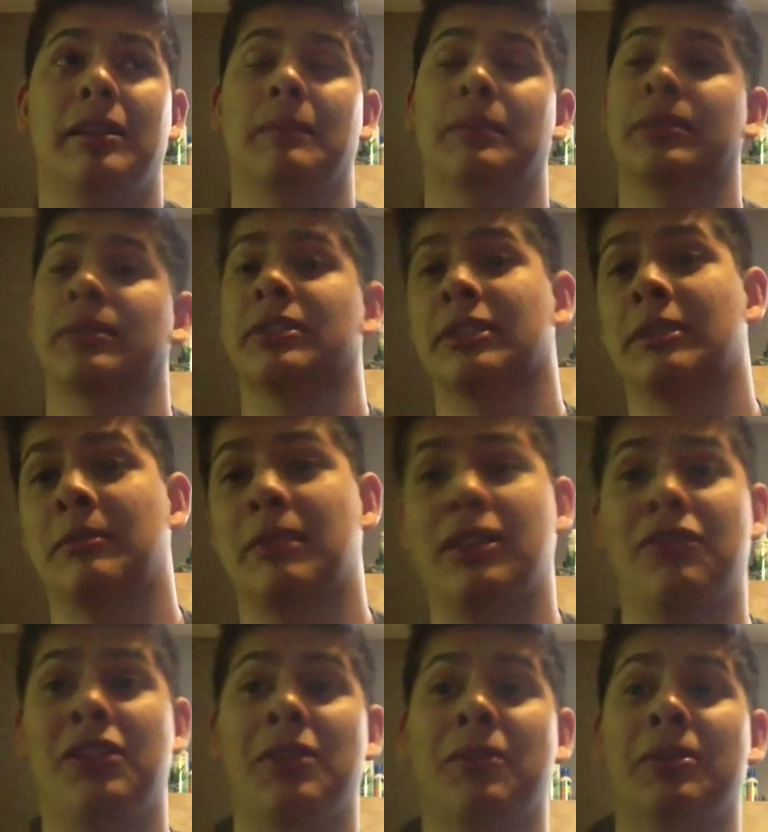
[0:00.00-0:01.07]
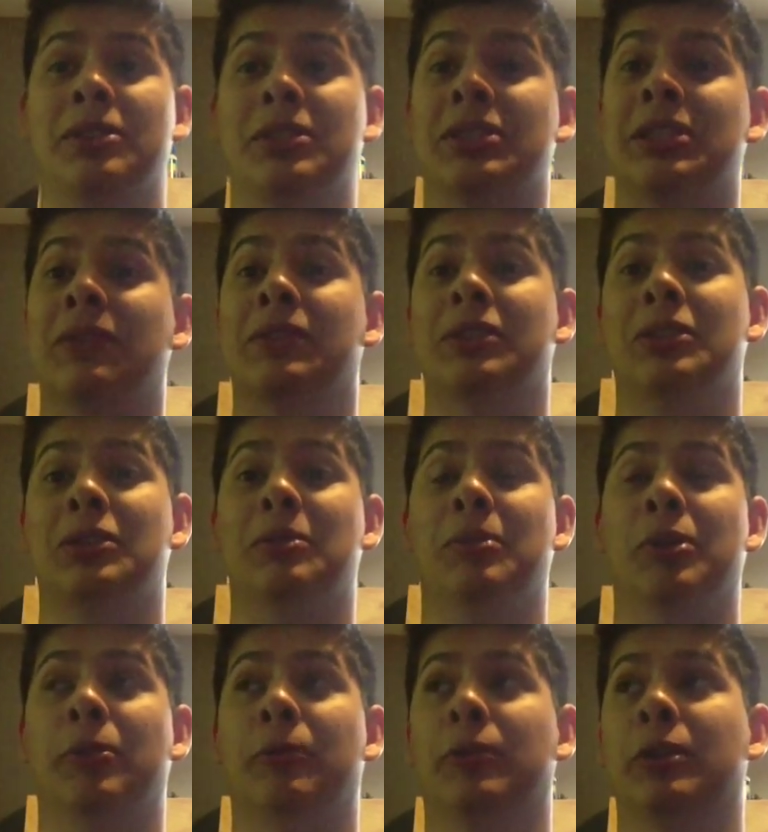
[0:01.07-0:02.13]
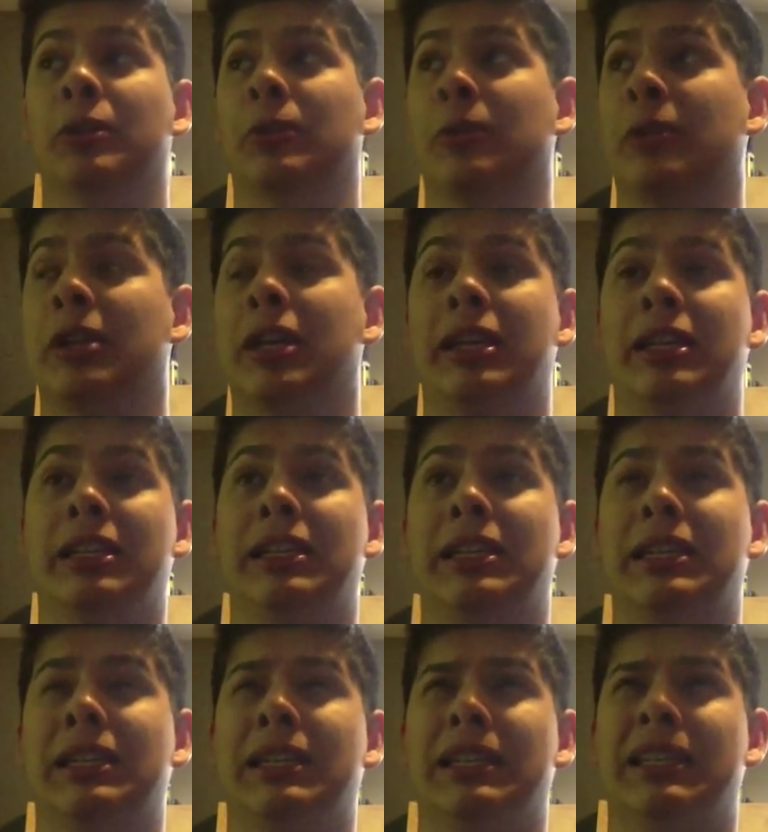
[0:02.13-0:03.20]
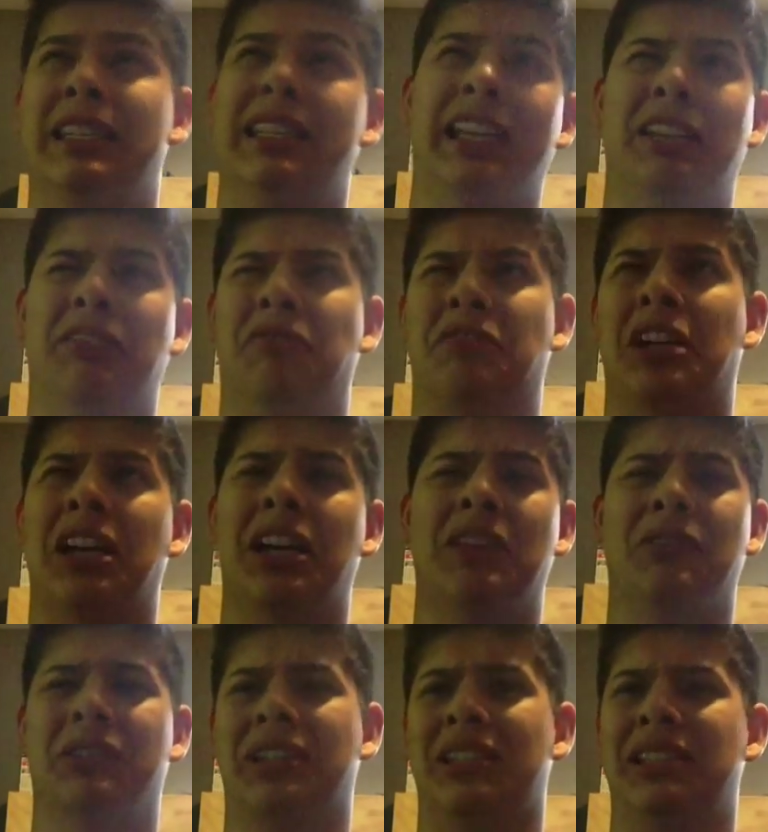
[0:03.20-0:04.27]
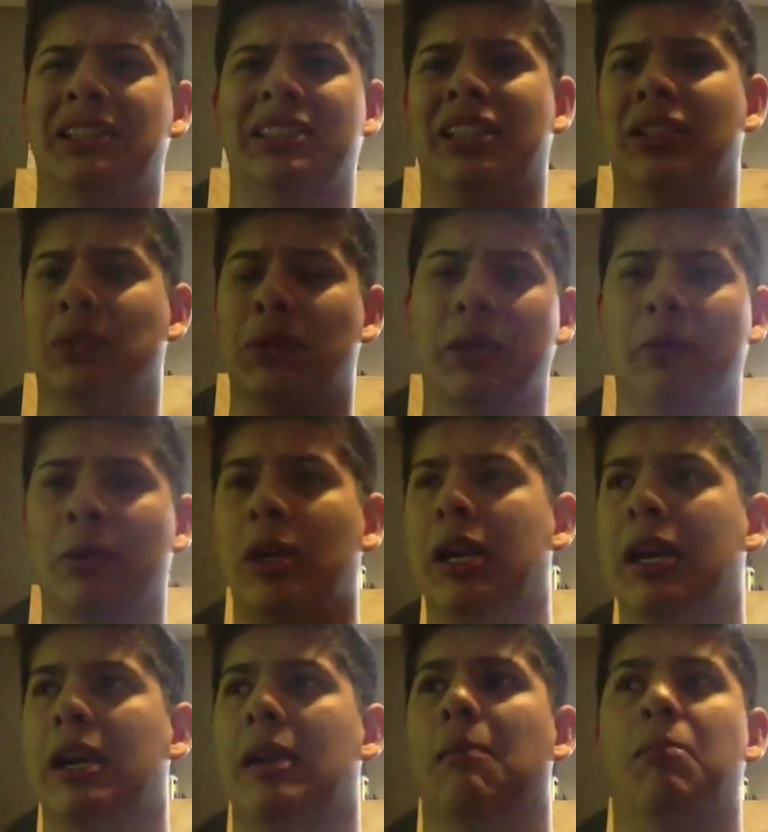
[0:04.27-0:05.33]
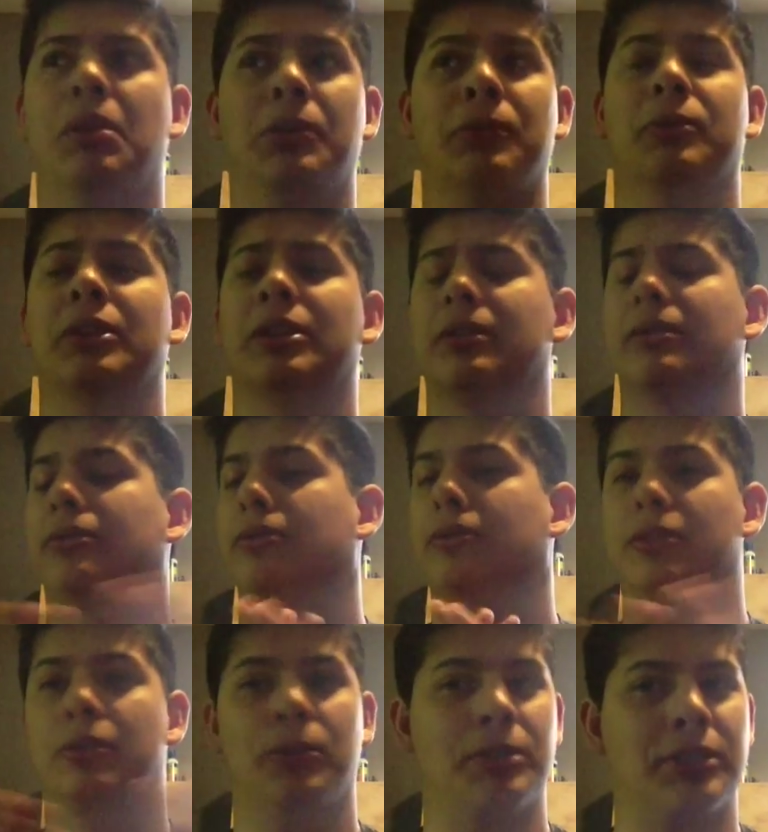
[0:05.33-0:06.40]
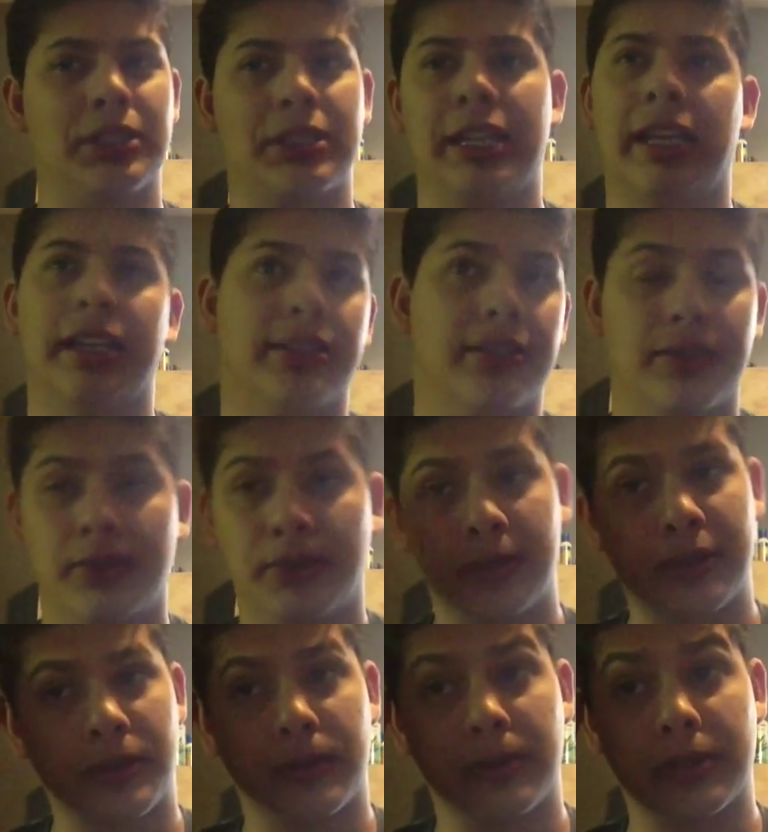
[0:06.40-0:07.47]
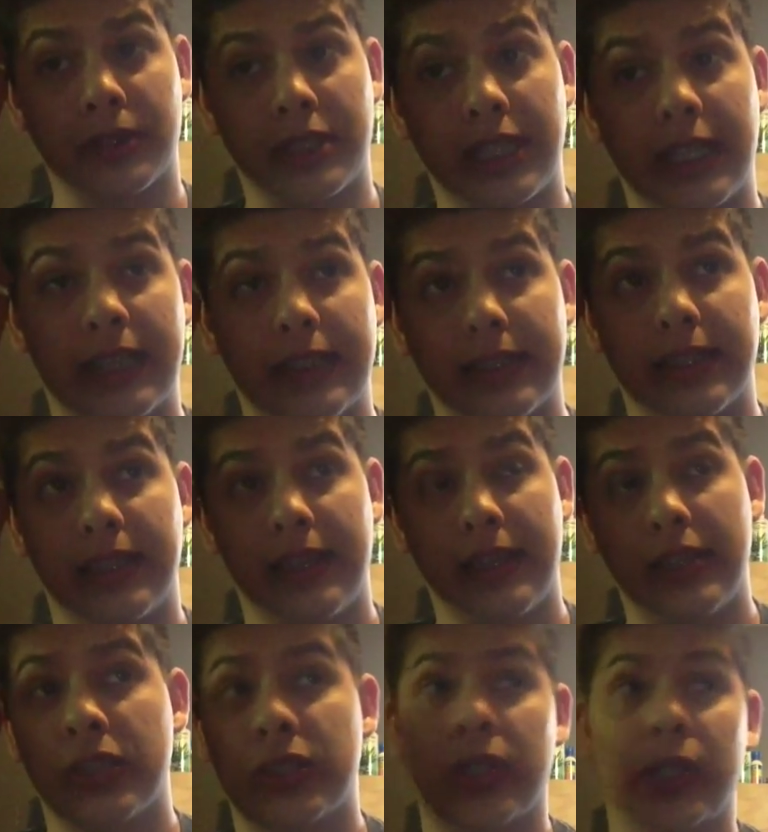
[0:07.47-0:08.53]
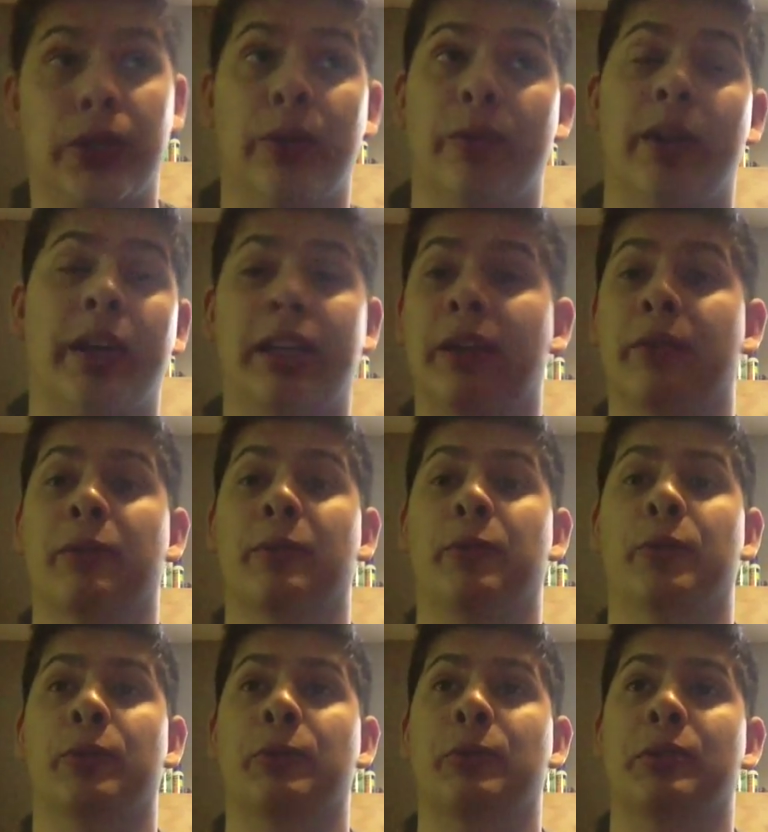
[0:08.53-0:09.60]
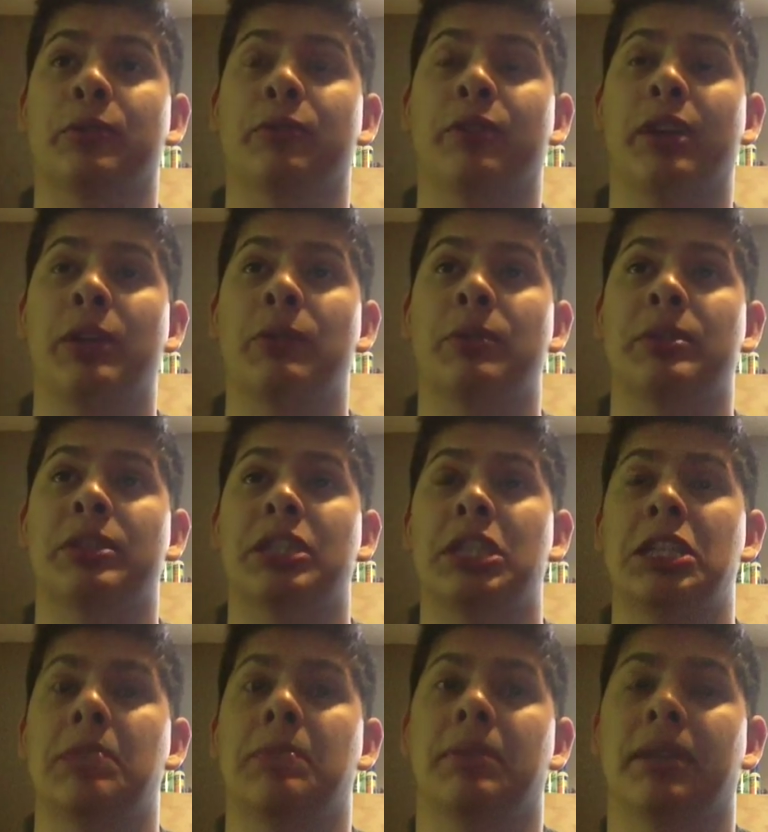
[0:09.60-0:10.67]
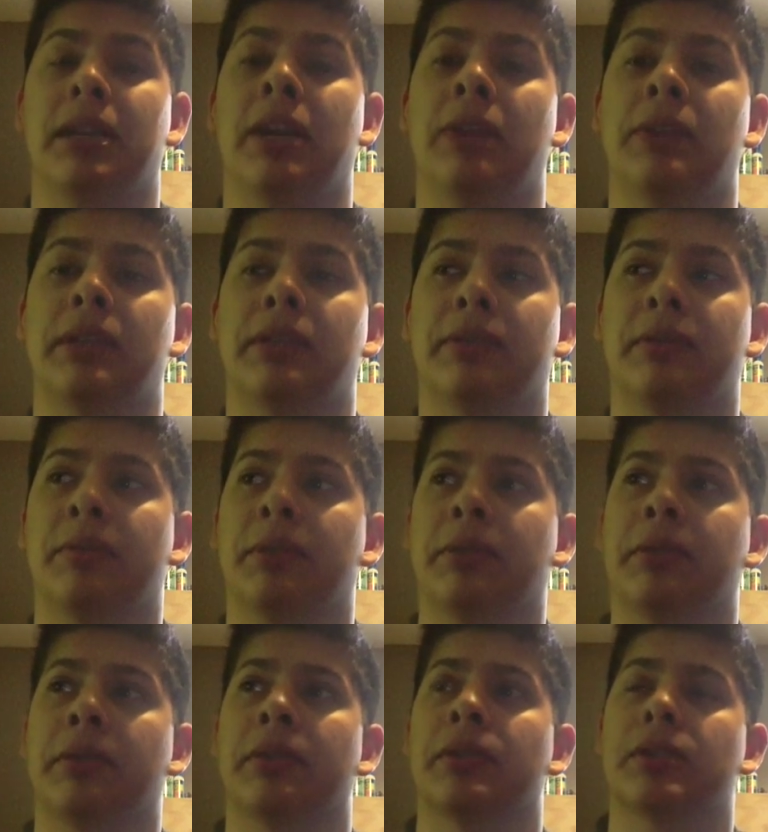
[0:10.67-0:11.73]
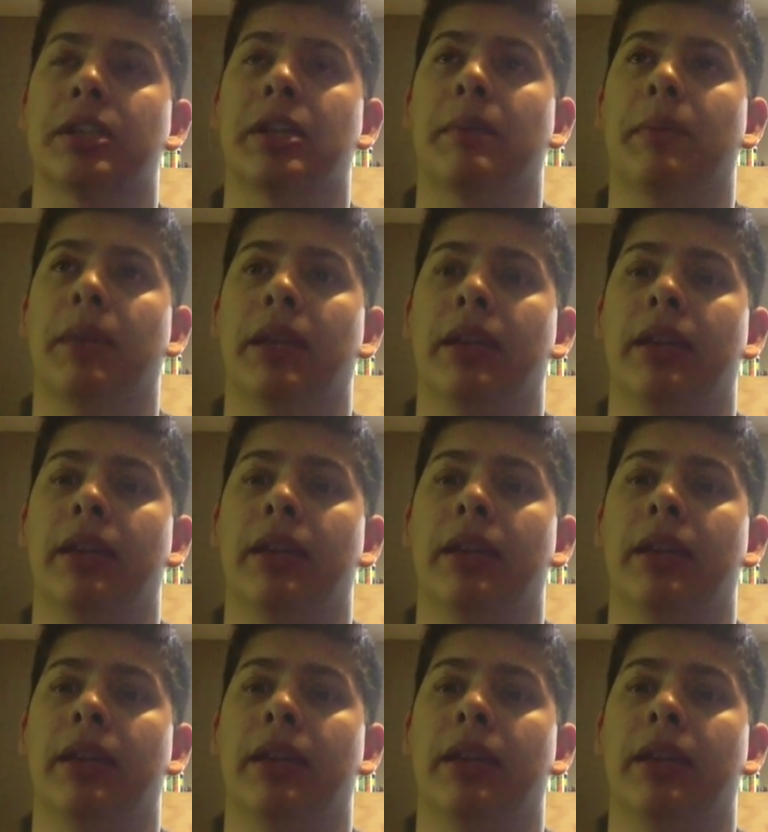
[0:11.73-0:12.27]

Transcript: personally, my favorite's the 72 bow front or the 90, 95 or 96, whatever. Bow front, gorgeous tanks, gorgeous tanks. So if I could ever afford one or find one cheap, I would definitely pick one of those up.